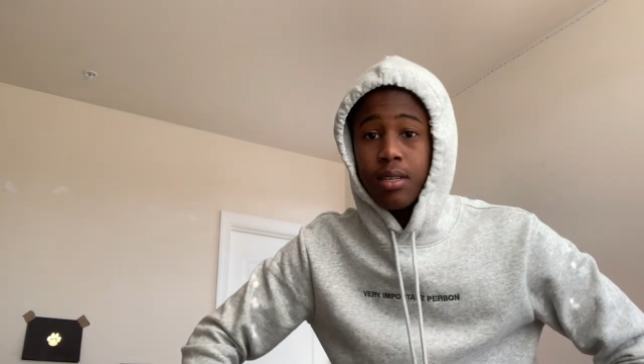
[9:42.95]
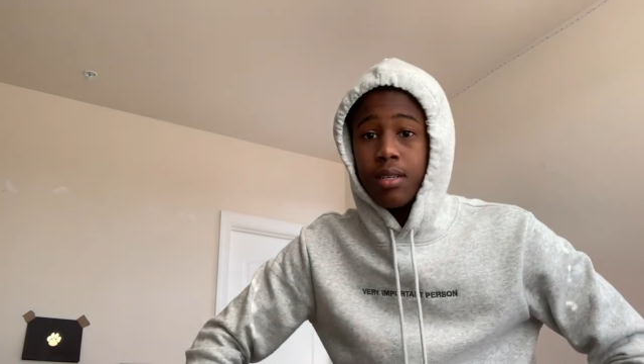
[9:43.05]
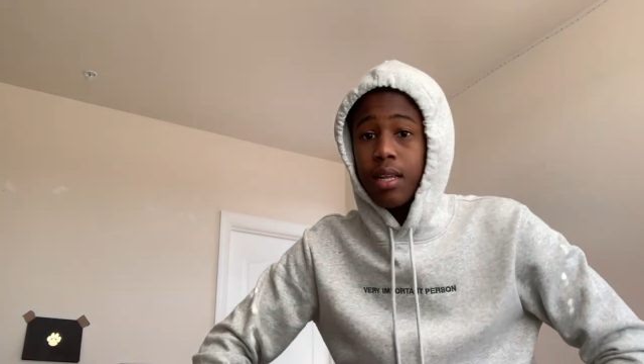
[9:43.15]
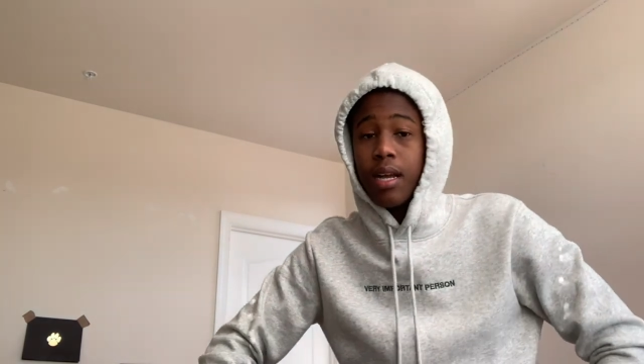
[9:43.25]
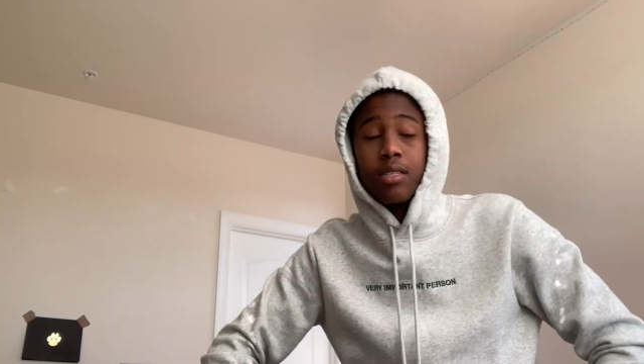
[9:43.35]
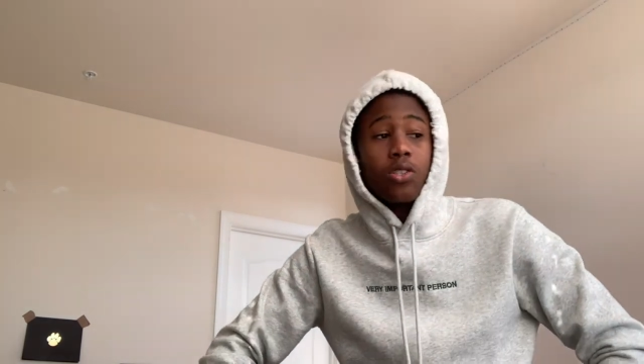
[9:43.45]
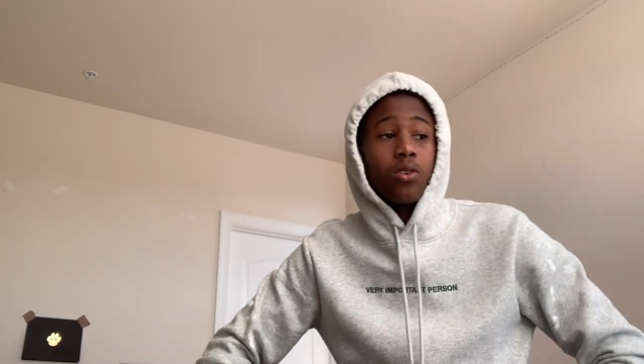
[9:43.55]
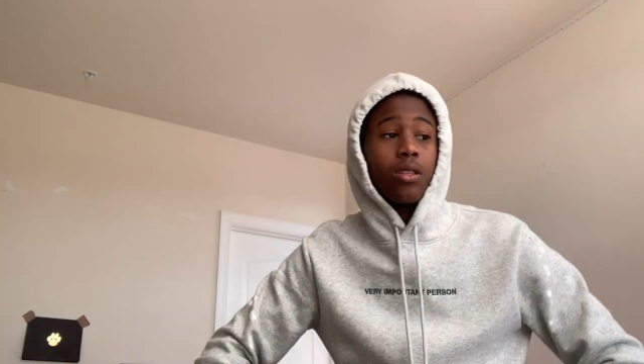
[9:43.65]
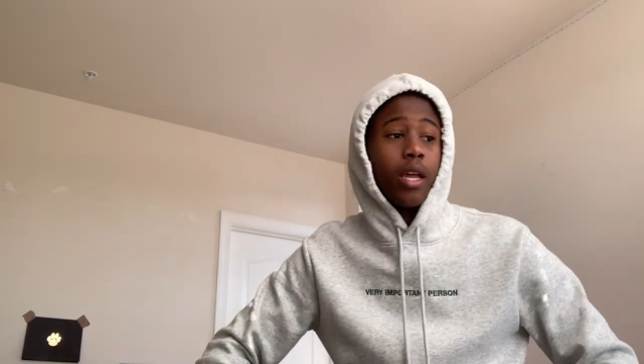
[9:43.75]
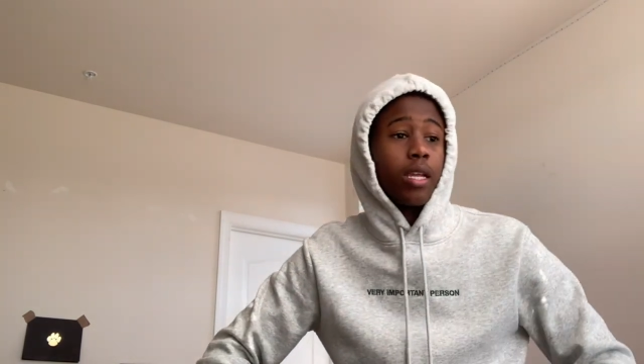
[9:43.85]
Like I
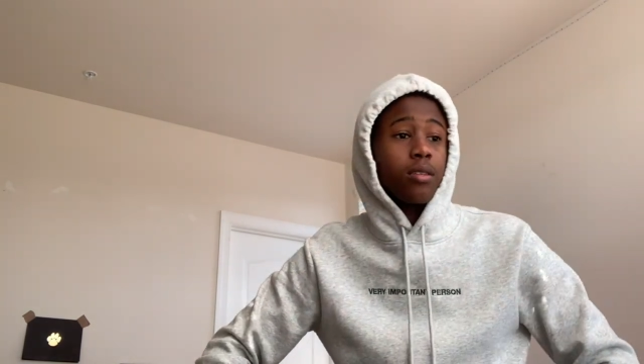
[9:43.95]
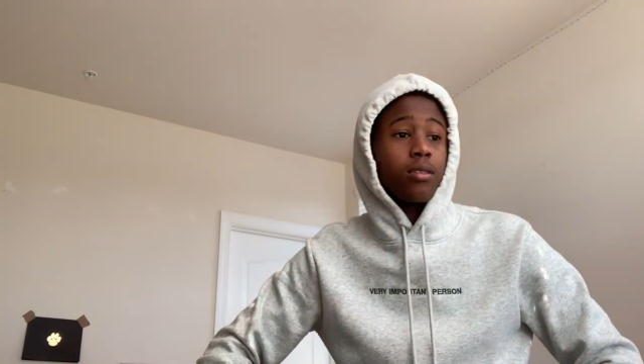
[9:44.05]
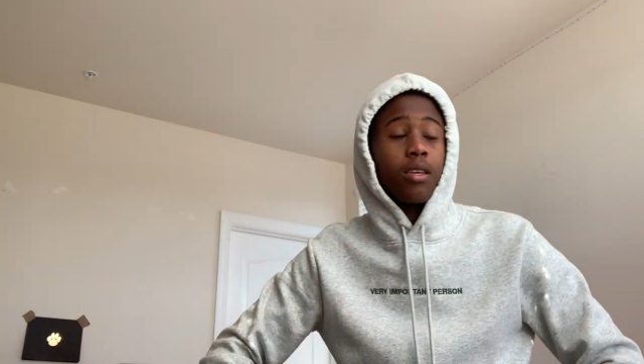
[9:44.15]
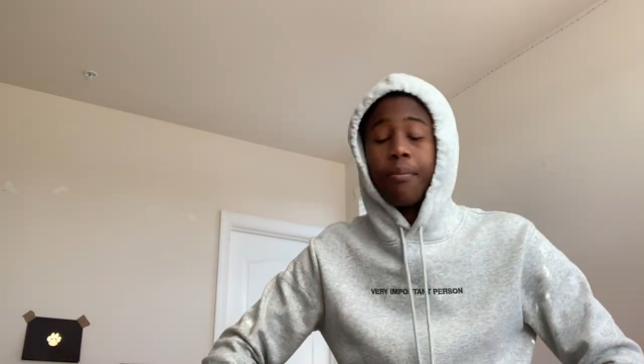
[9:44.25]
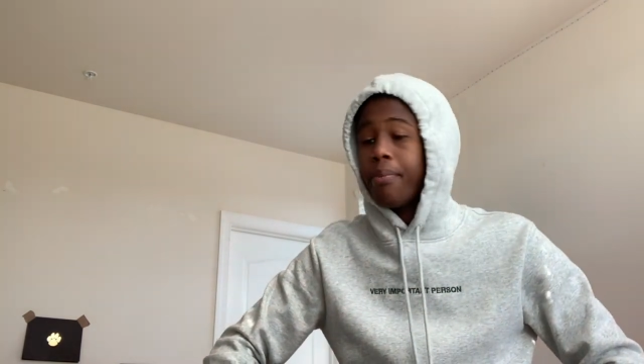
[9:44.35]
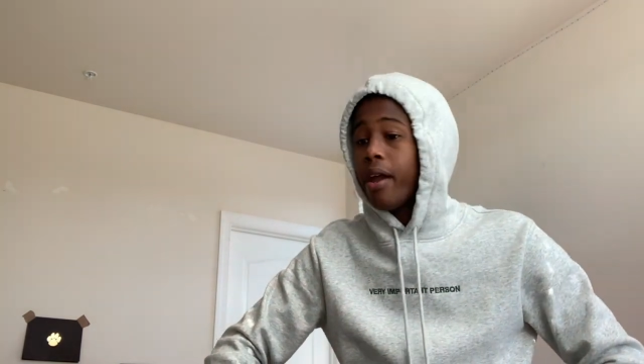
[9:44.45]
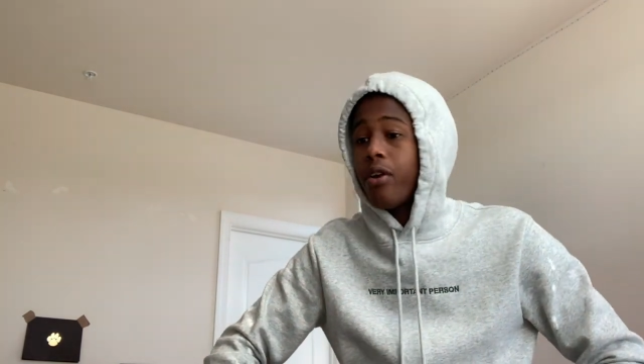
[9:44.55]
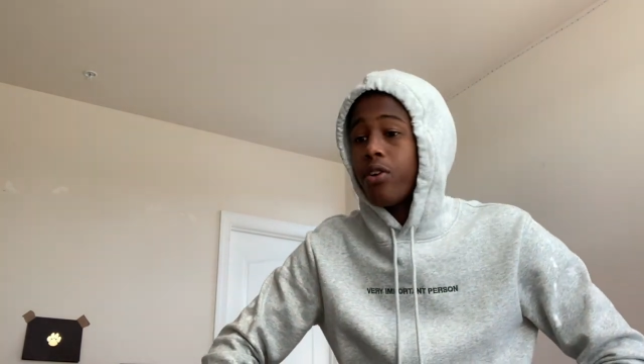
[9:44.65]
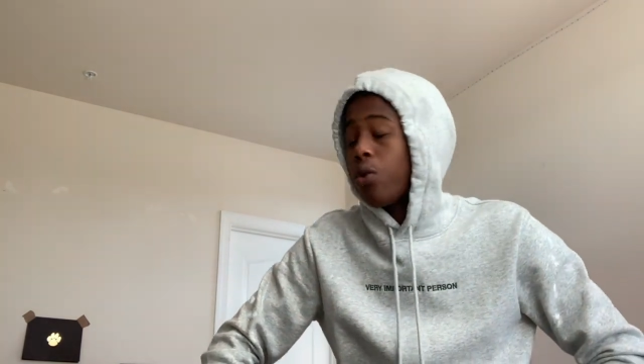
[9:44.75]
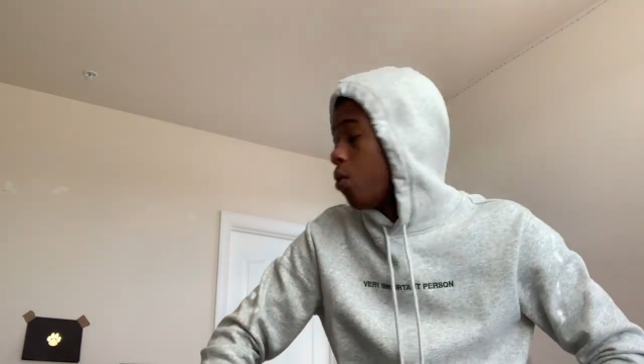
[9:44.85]
start to like get
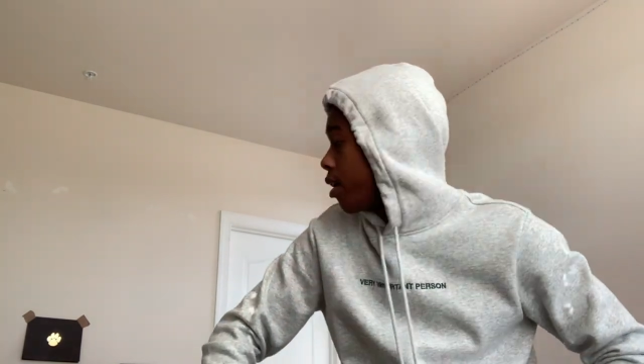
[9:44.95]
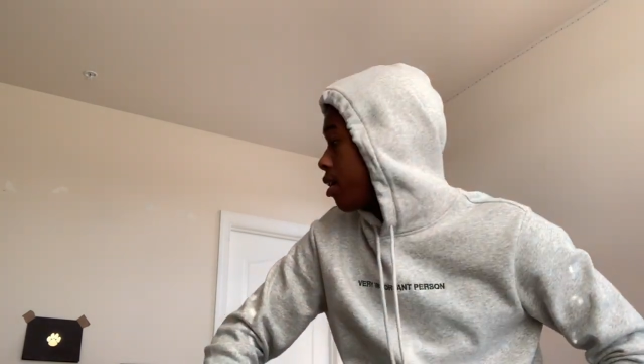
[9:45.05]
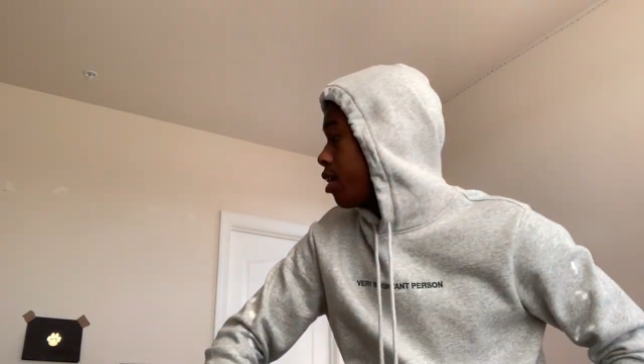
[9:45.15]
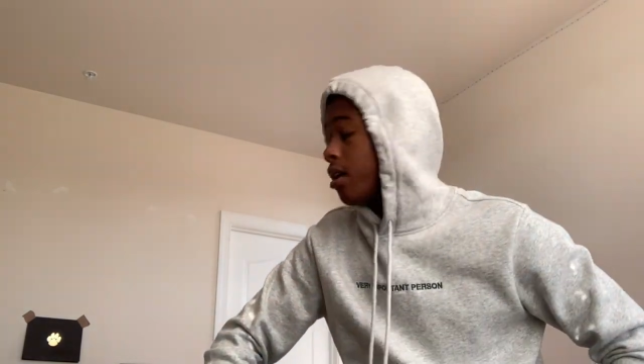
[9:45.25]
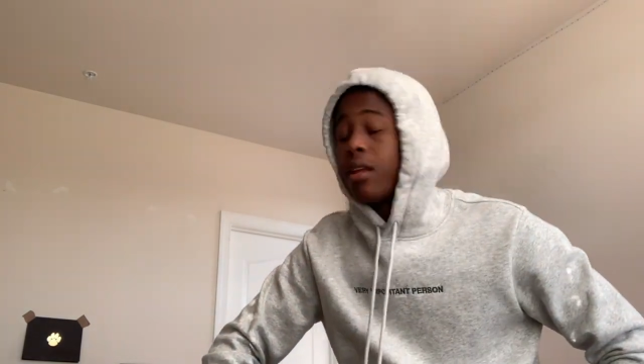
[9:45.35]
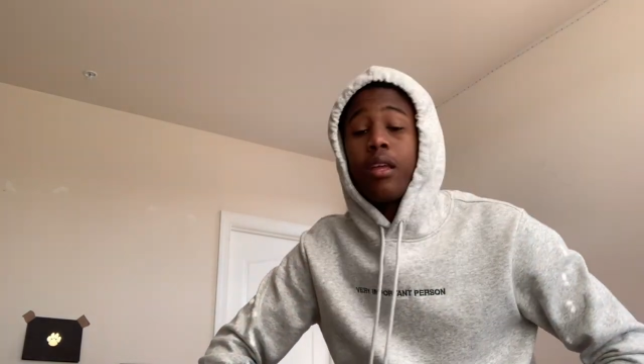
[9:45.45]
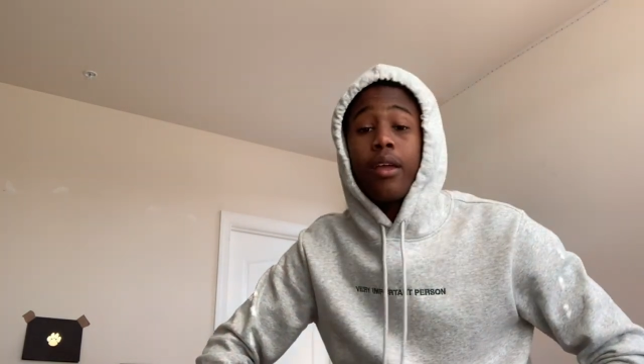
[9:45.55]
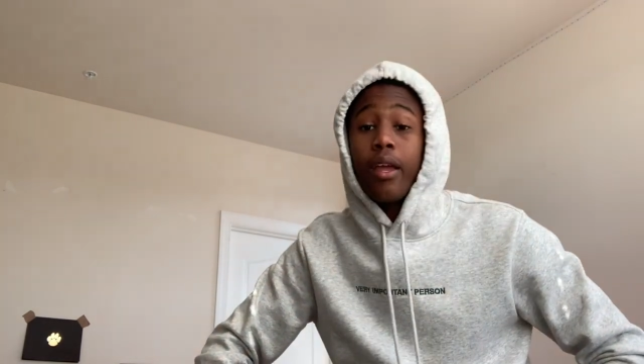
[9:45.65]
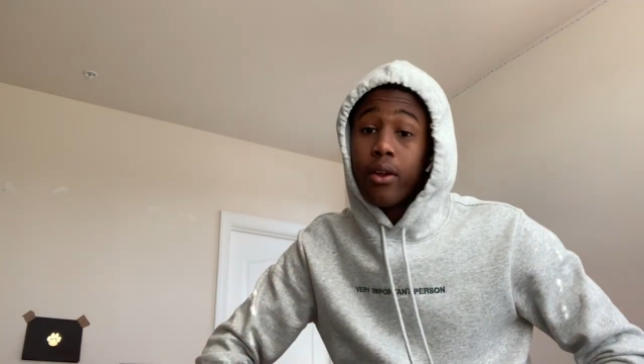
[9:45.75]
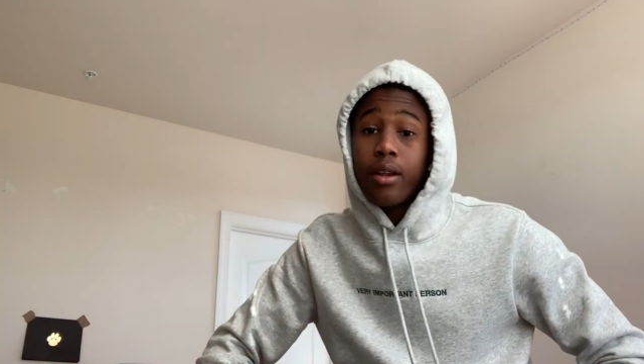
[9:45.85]
paranoid,
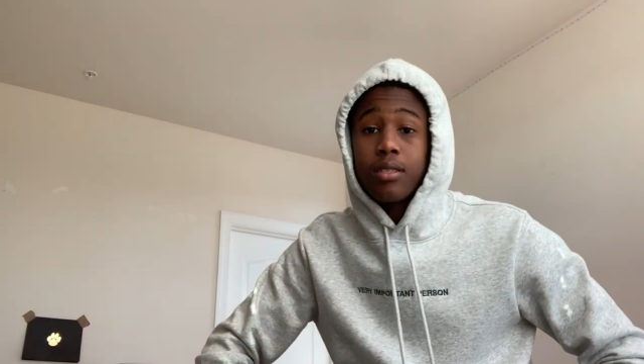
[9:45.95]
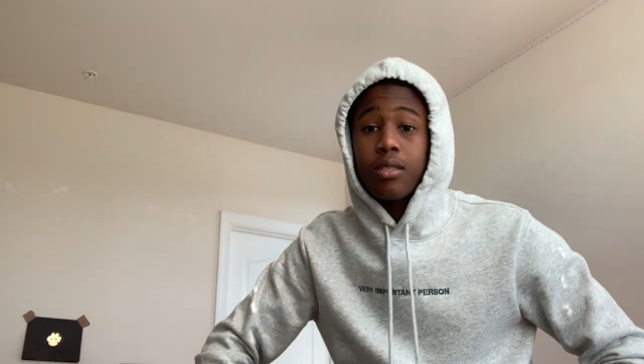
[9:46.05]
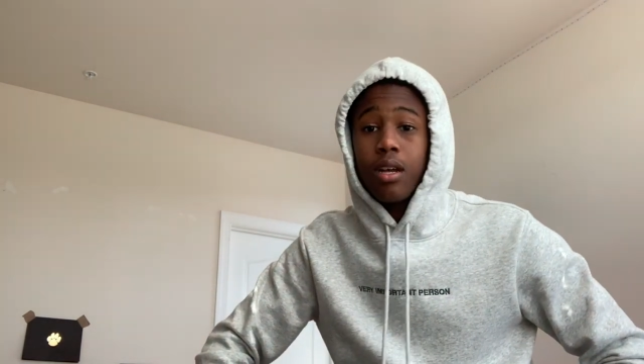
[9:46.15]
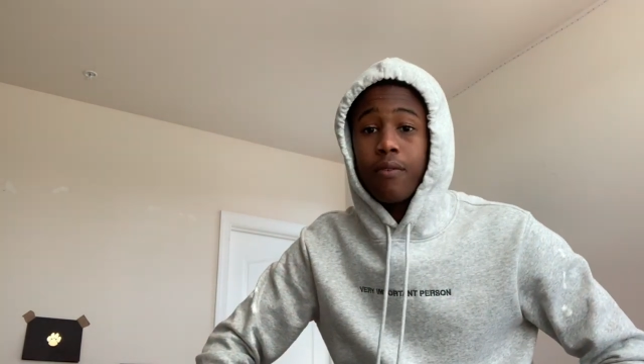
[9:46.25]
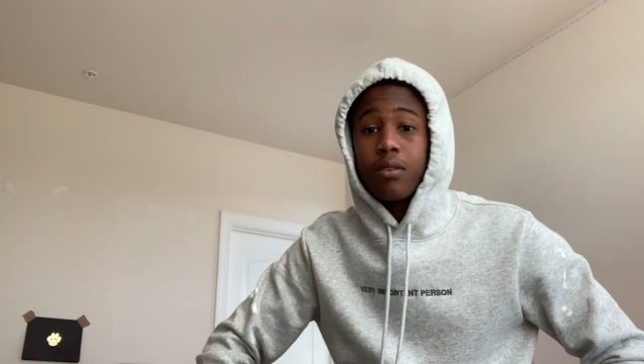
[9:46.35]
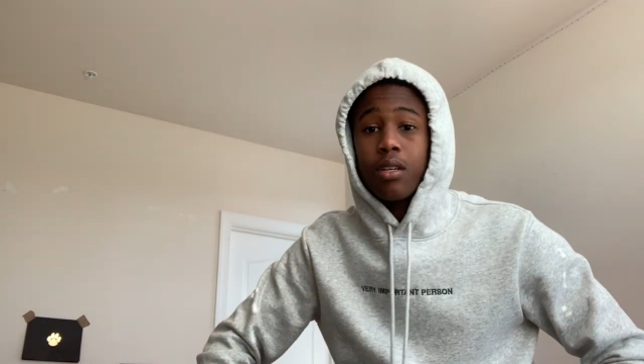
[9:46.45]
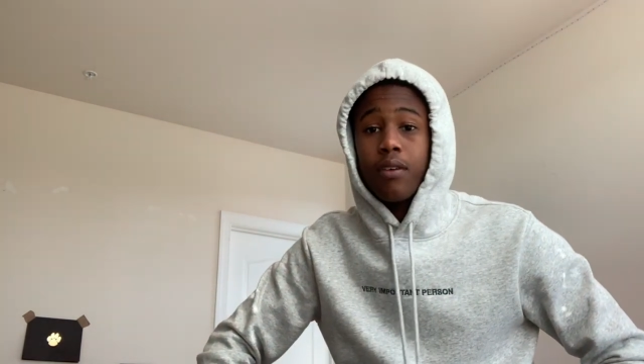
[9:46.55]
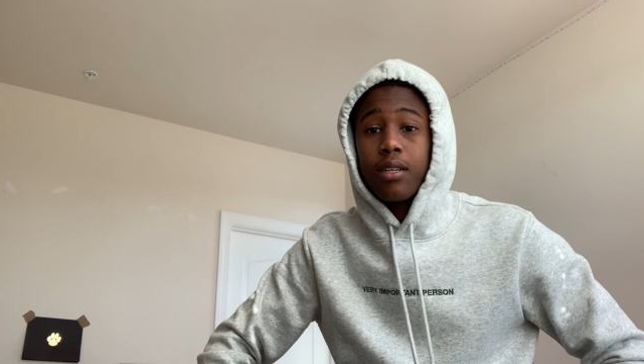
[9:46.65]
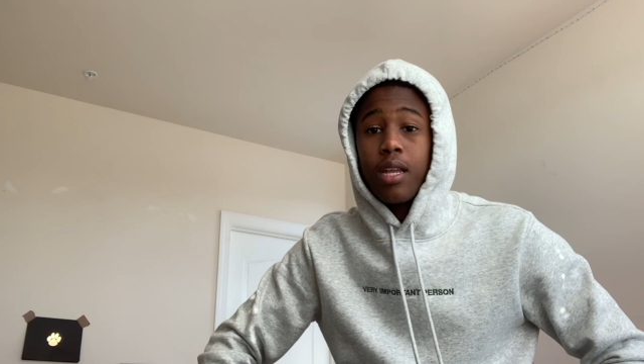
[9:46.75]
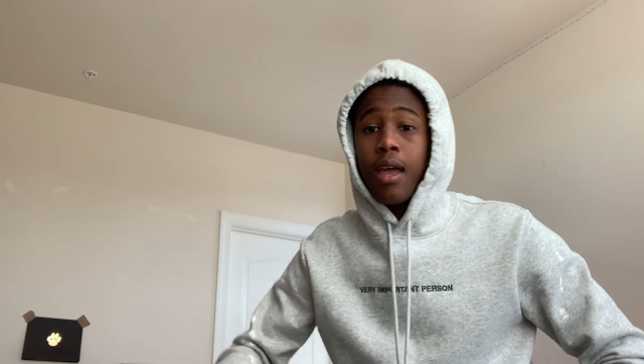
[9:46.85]
hearing stuff and stuff
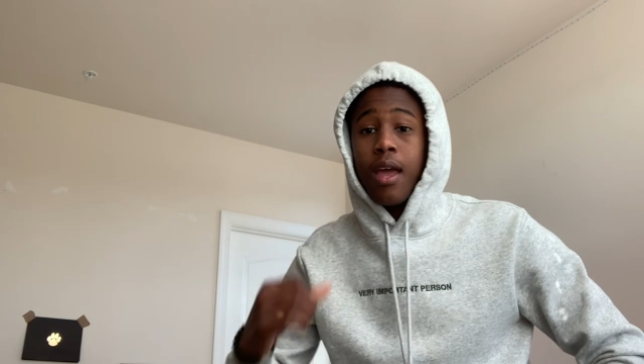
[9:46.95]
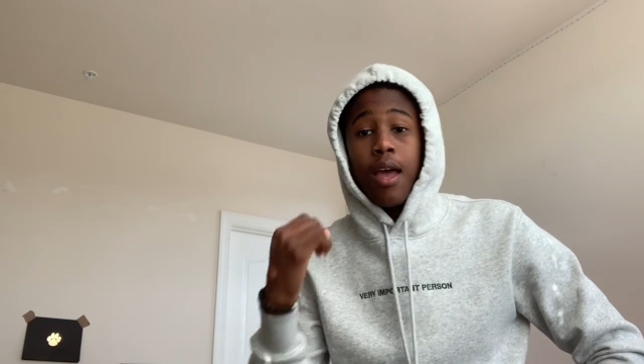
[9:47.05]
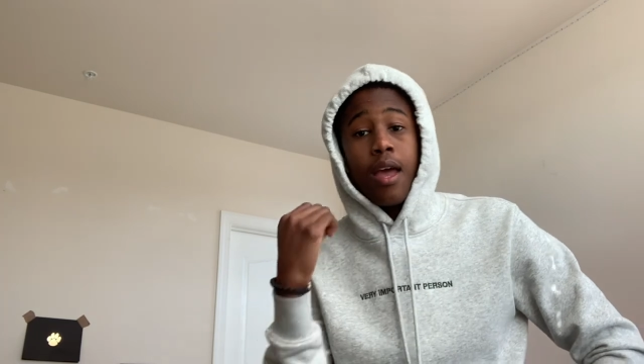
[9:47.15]
like that.